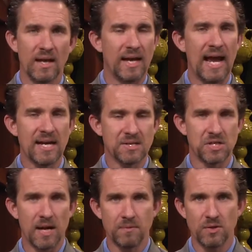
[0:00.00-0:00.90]
In Acts
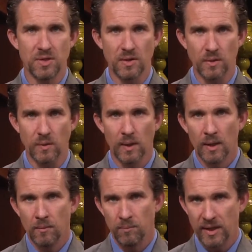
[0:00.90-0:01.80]
chapter 2,
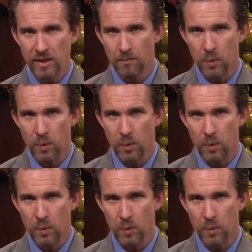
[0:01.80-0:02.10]
Peter